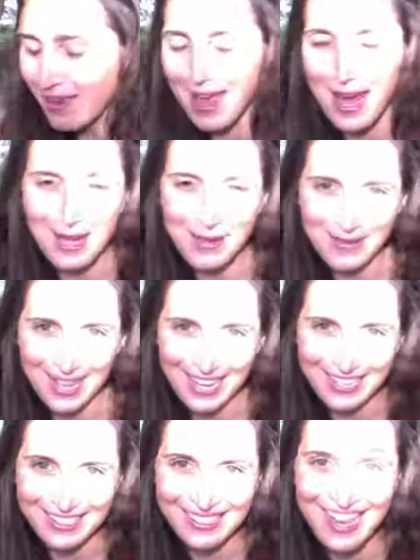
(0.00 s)

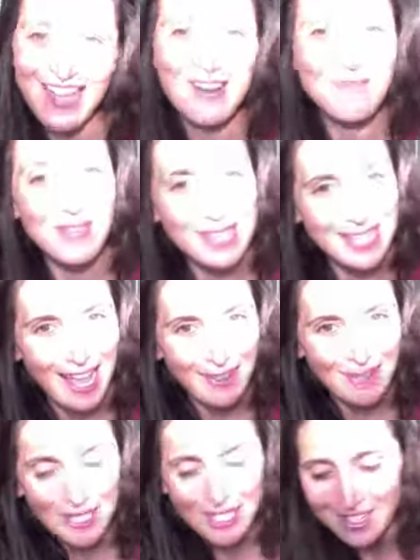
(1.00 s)
Anyway, I hope this
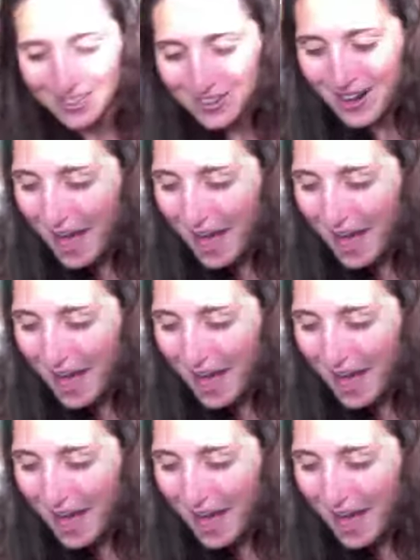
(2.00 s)
helps you.